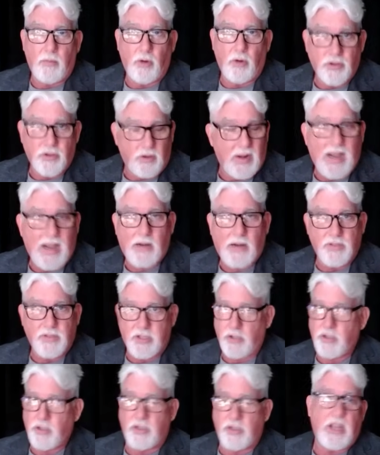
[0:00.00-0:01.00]
merger and
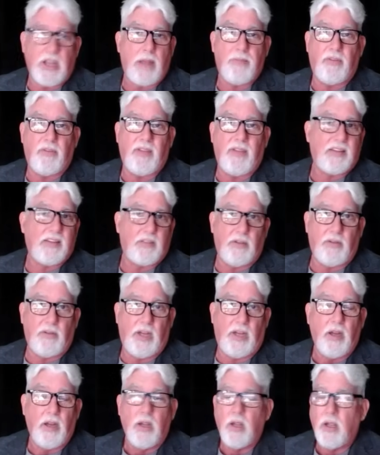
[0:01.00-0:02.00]
acquisition type of
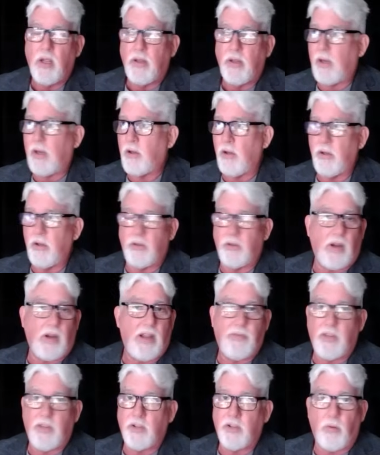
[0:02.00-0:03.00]
activity that could
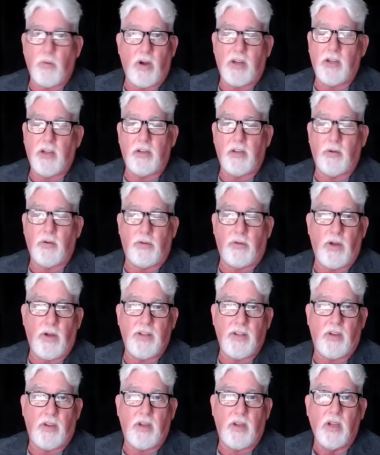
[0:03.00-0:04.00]
drive this market into a
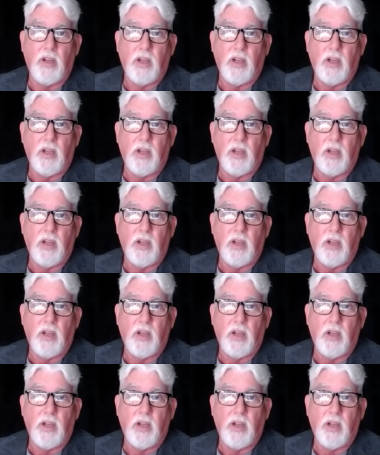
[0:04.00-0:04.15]
frenzy.